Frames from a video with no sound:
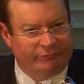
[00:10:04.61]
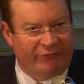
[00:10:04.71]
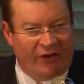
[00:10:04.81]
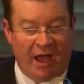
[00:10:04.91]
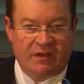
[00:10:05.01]

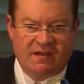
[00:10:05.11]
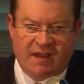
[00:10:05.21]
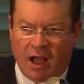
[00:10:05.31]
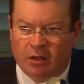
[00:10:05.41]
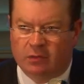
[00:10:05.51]
fathers,
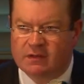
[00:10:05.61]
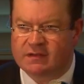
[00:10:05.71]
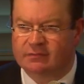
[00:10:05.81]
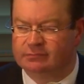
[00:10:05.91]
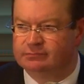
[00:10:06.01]

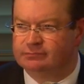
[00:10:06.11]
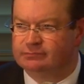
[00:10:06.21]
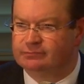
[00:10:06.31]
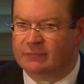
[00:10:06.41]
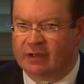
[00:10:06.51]
uncles
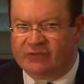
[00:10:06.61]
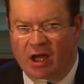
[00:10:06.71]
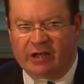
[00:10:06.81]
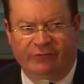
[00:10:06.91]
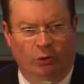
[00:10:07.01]
have
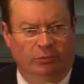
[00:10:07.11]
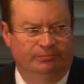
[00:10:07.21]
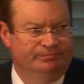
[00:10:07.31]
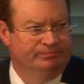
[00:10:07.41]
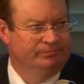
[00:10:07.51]
died for,
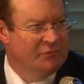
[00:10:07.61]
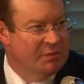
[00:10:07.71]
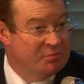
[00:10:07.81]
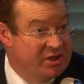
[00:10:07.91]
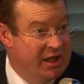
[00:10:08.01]

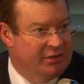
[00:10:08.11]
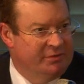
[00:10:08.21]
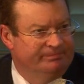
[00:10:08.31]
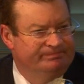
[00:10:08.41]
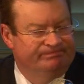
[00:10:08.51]
to
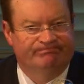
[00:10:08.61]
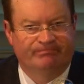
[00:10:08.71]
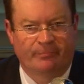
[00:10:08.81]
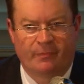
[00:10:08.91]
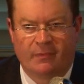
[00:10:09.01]
protect.
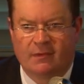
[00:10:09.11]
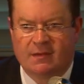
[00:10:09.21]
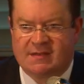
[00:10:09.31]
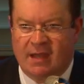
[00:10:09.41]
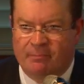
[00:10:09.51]

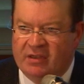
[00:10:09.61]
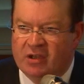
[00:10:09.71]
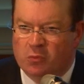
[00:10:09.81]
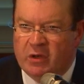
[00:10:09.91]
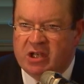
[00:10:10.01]
something
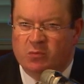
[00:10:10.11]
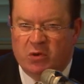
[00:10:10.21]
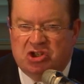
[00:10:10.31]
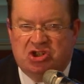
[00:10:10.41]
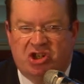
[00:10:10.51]
that
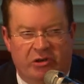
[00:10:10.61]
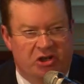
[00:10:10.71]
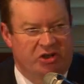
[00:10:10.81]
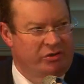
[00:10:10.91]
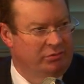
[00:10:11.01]
we
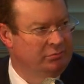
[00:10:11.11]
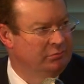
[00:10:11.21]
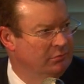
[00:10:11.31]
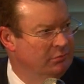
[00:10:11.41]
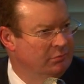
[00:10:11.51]
cherish,
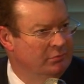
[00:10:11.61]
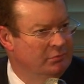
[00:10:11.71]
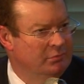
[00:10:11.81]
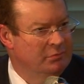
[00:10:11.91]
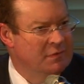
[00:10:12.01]

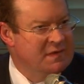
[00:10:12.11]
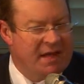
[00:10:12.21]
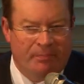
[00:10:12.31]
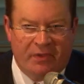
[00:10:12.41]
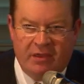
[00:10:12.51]

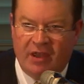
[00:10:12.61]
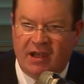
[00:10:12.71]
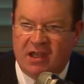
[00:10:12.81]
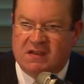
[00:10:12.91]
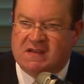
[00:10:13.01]
something
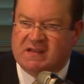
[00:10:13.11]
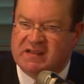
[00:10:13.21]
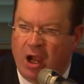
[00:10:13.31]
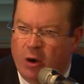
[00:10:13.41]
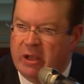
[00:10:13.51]
that is
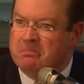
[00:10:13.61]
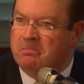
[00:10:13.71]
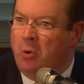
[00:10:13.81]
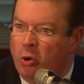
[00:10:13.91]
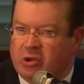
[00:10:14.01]
so
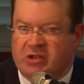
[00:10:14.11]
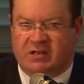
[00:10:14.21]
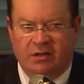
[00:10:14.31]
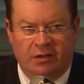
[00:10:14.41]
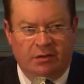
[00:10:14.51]
important